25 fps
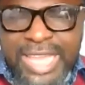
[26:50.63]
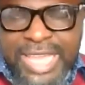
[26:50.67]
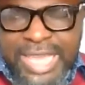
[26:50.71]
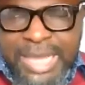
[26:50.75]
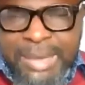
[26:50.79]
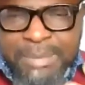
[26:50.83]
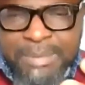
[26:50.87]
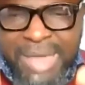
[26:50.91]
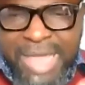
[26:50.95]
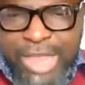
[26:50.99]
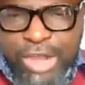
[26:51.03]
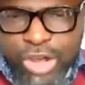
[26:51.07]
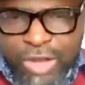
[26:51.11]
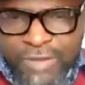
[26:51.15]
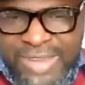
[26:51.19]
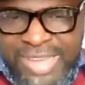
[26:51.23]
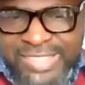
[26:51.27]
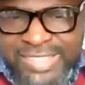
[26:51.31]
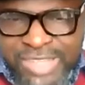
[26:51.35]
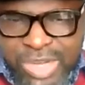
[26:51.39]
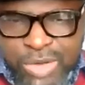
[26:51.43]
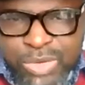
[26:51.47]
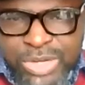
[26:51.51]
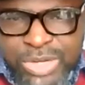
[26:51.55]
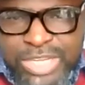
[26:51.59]
In my
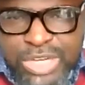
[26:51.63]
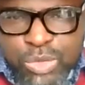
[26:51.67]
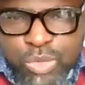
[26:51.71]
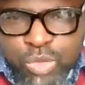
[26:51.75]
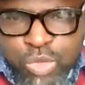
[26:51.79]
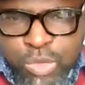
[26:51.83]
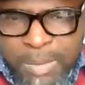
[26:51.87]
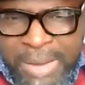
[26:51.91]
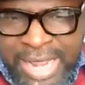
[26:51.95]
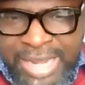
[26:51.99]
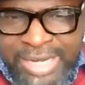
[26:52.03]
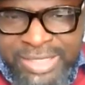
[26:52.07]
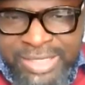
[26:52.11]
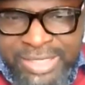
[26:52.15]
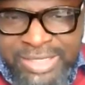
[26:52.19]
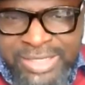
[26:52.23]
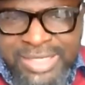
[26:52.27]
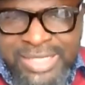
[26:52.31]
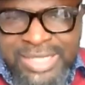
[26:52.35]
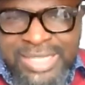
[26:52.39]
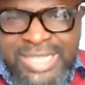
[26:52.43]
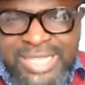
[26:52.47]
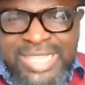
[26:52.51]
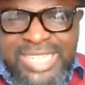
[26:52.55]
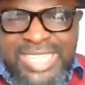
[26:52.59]
conversation with the woman,
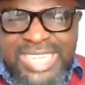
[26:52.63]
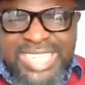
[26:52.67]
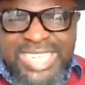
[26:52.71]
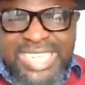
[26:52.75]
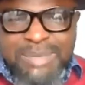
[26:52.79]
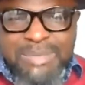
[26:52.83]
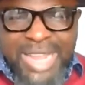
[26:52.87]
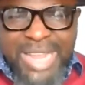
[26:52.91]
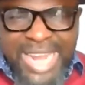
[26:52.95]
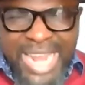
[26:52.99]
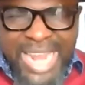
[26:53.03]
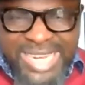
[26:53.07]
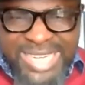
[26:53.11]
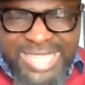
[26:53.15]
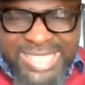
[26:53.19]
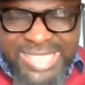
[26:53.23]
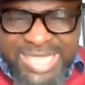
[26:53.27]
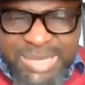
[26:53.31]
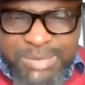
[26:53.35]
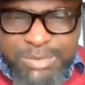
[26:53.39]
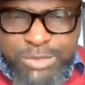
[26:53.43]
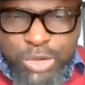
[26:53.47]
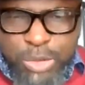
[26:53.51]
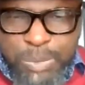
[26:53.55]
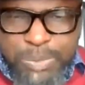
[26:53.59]
the
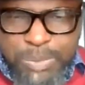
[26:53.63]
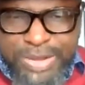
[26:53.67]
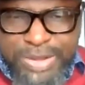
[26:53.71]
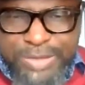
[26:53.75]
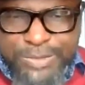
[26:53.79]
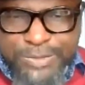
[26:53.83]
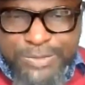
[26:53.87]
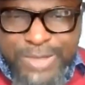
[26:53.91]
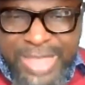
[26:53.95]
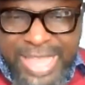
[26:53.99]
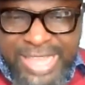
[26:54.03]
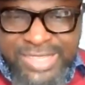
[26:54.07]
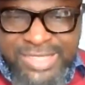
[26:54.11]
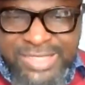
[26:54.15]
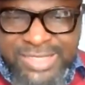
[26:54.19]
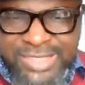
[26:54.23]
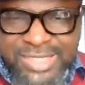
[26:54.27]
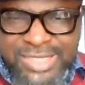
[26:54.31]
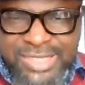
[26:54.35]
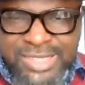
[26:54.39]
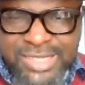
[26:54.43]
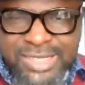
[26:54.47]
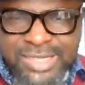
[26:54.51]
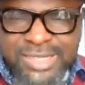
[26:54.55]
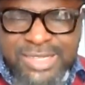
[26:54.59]
mechanism to
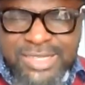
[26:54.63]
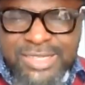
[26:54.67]
prevent